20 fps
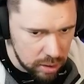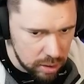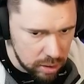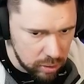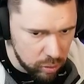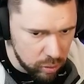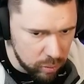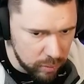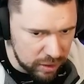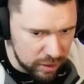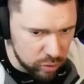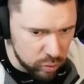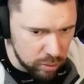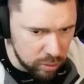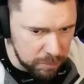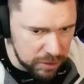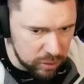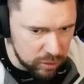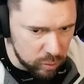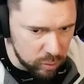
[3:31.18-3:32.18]
All the way through the
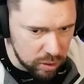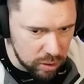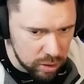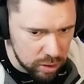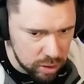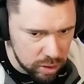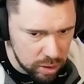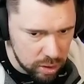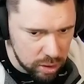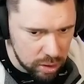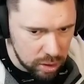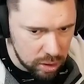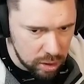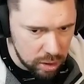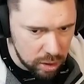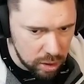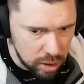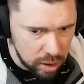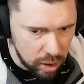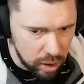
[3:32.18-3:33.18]
middle.
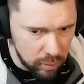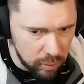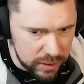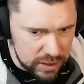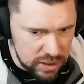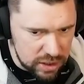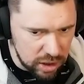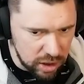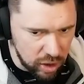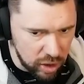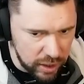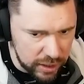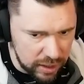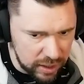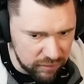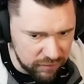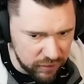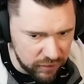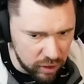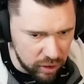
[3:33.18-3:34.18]
Oh, he's lightning
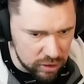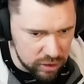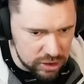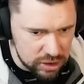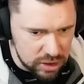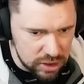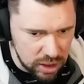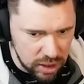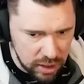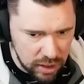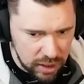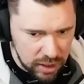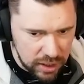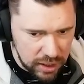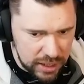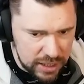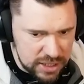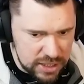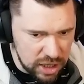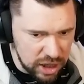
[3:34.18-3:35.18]
fast.
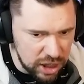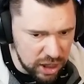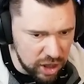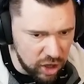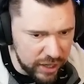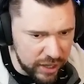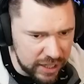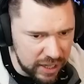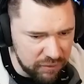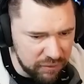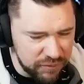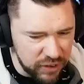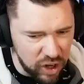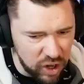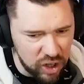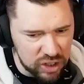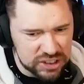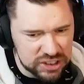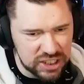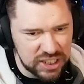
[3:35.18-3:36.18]
He's lightning
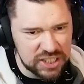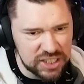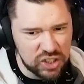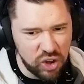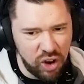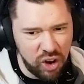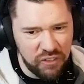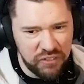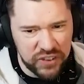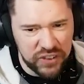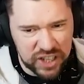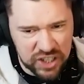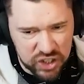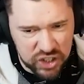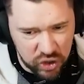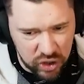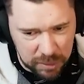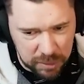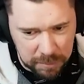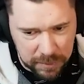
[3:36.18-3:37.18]
fast, and he's got a finish
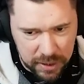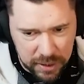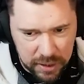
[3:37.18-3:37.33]
on him.